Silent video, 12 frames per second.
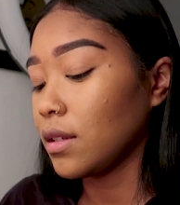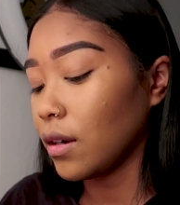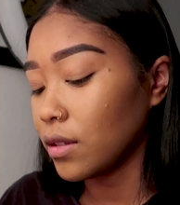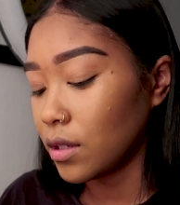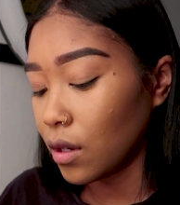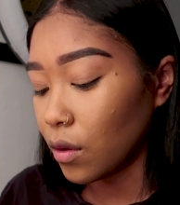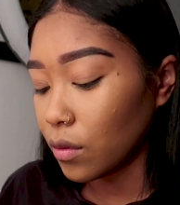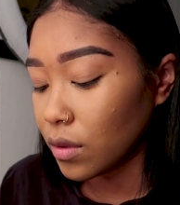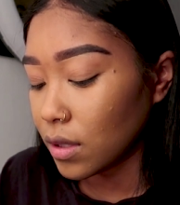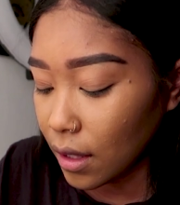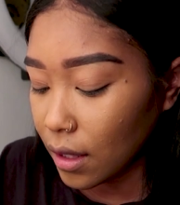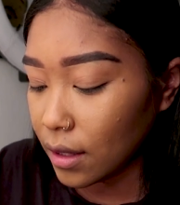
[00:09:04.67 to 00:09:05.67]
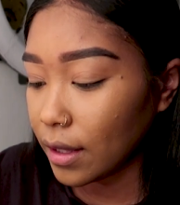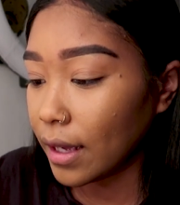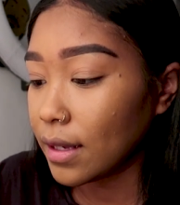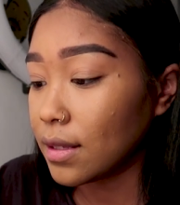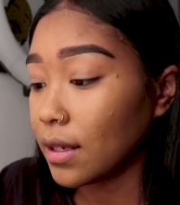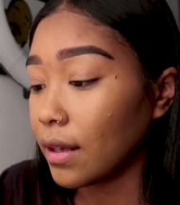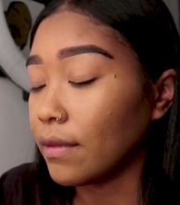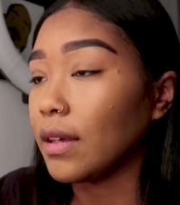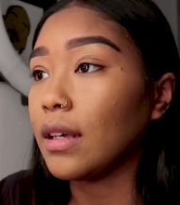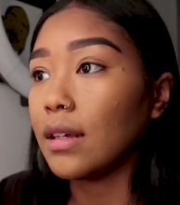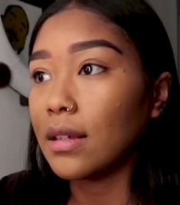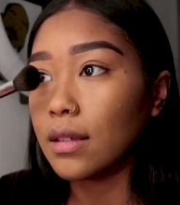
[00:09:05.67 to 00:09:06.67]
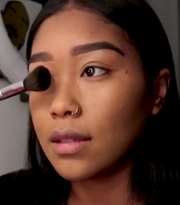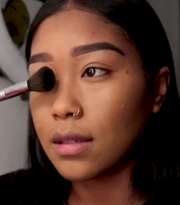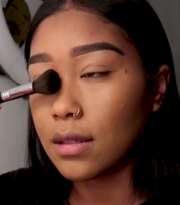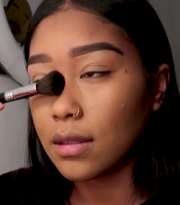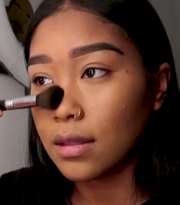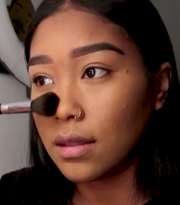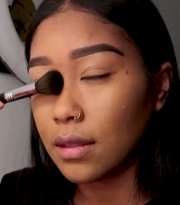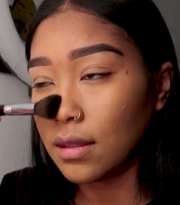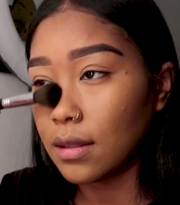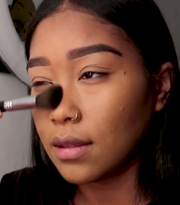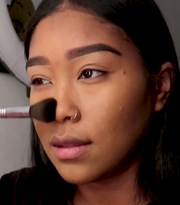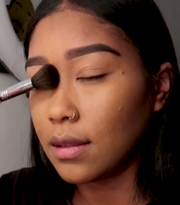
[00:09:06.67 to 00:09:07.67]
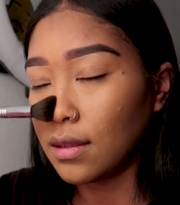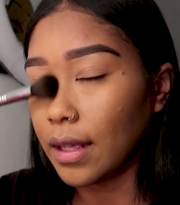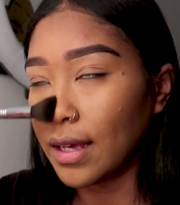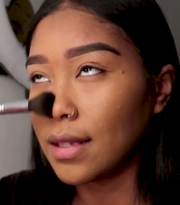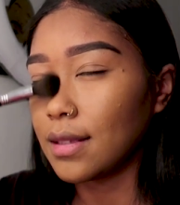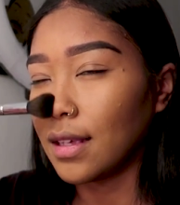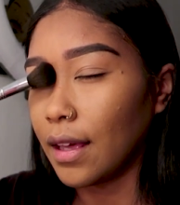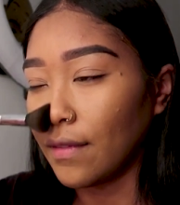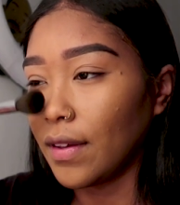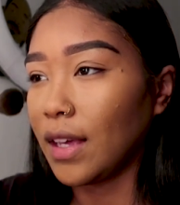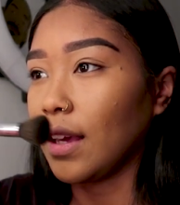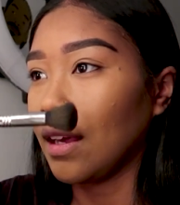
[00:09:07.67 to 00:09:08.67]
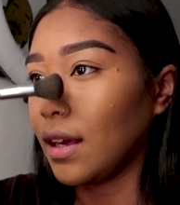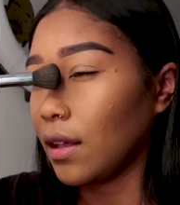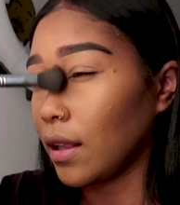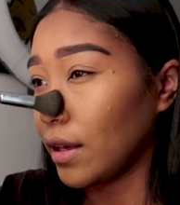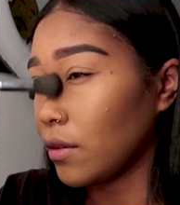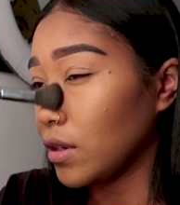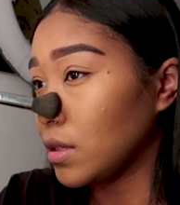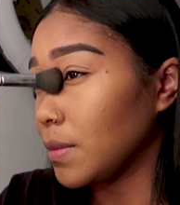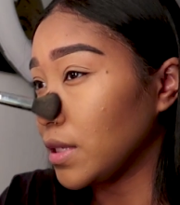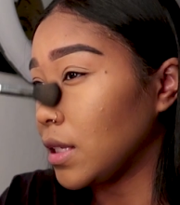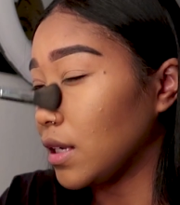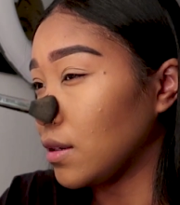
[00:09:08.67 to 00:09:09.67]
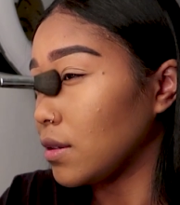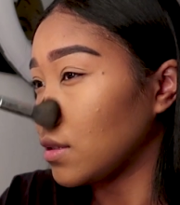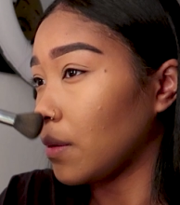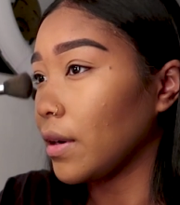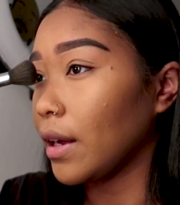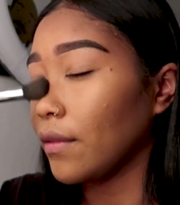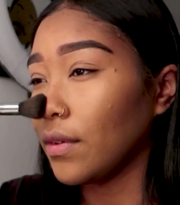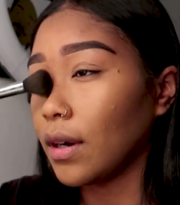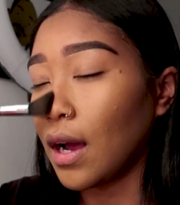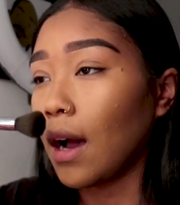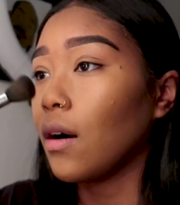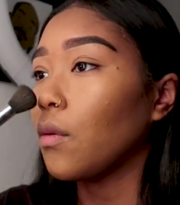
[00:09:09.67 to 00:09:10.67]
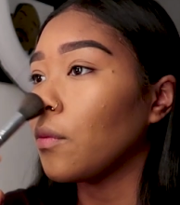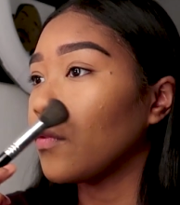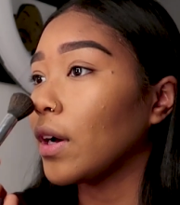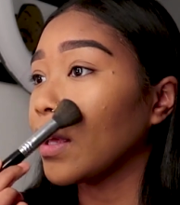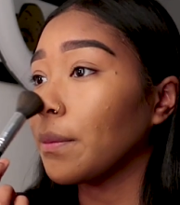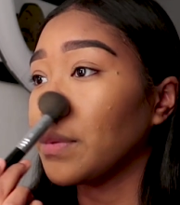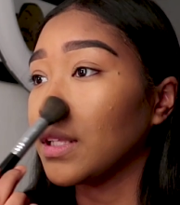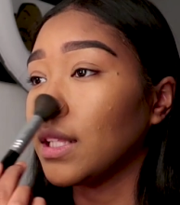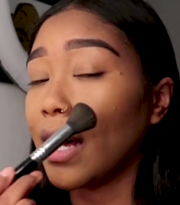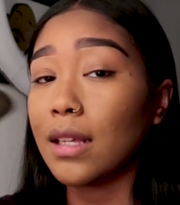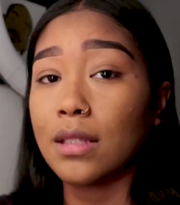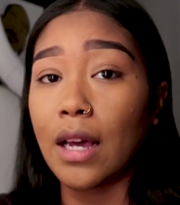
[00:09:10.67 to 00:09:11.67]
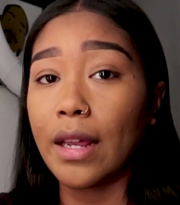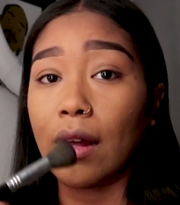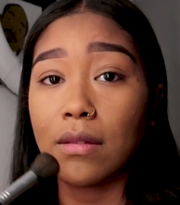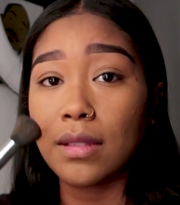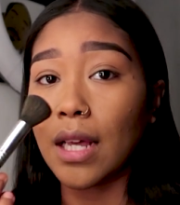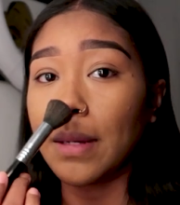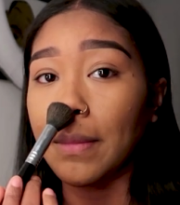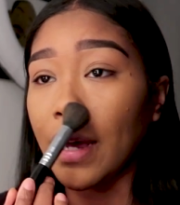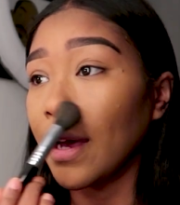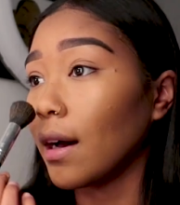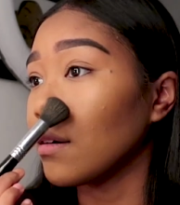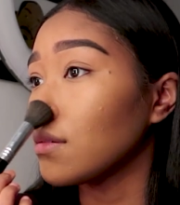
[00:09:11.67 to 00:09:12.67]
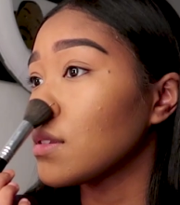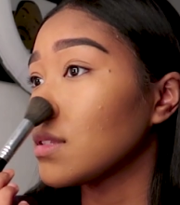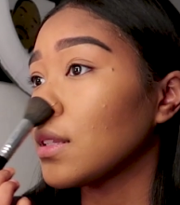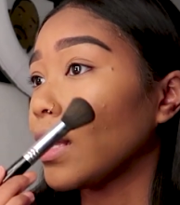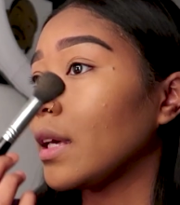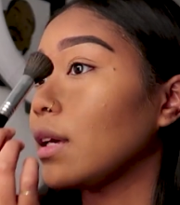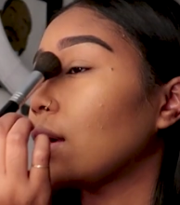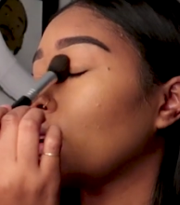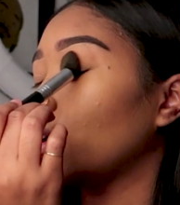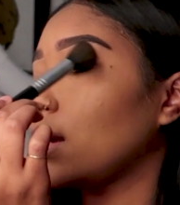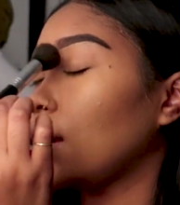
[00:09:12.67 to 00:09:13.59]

start to host Thanksgiving and like Christmas dinners or whatever, I'll fucking put that sign outside my house, like,